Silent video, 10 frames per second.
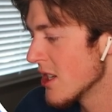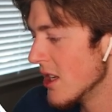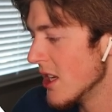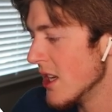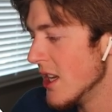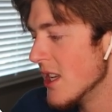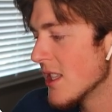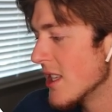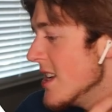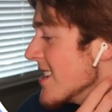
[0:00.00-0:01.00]

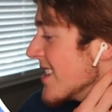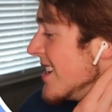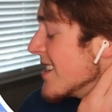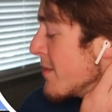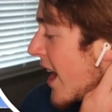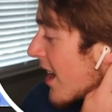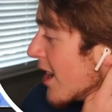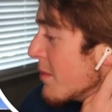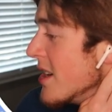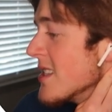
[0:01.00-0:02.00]
He's a
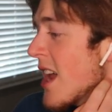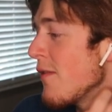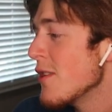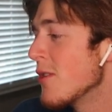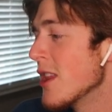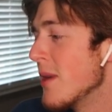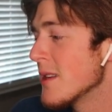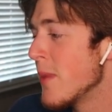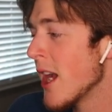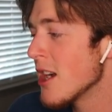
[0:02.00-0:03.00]
backup. He's definitely one of the
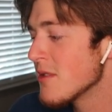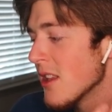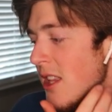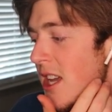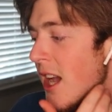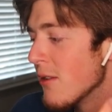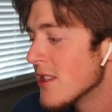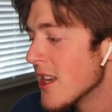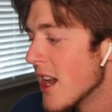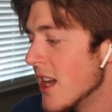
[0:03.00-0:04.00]
best backups in the league, I
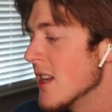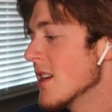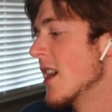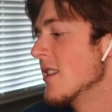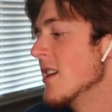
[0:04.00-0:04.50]
would say. I